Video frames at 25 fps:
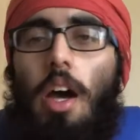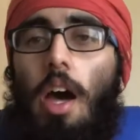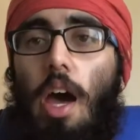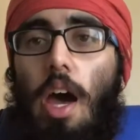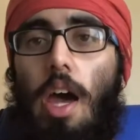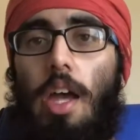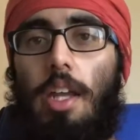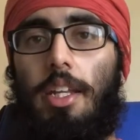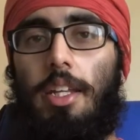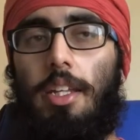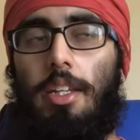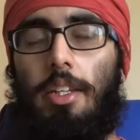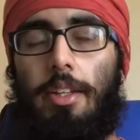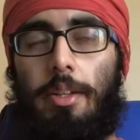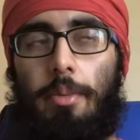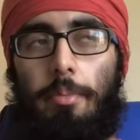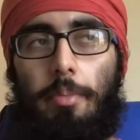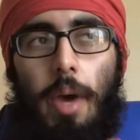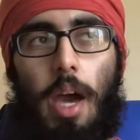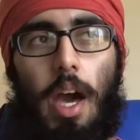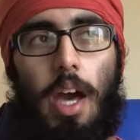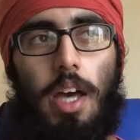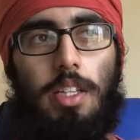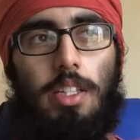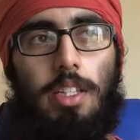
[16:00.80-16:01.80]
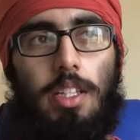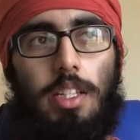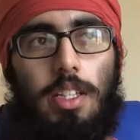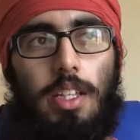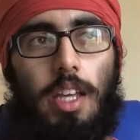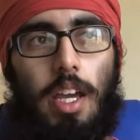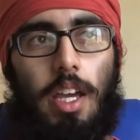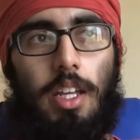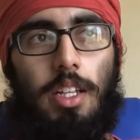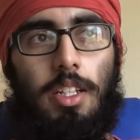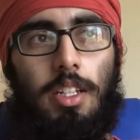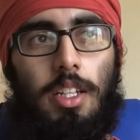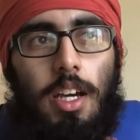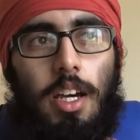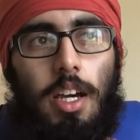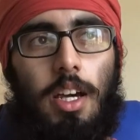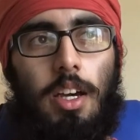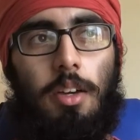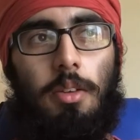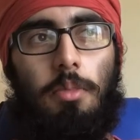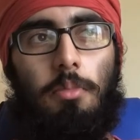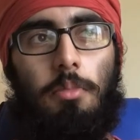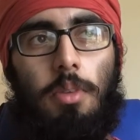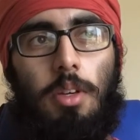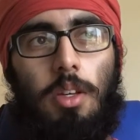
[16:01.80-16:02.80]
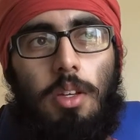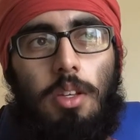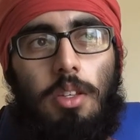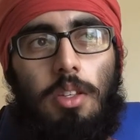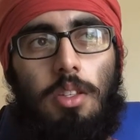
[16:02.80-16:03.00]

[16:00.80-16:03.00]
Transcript: I didn't pass the second time,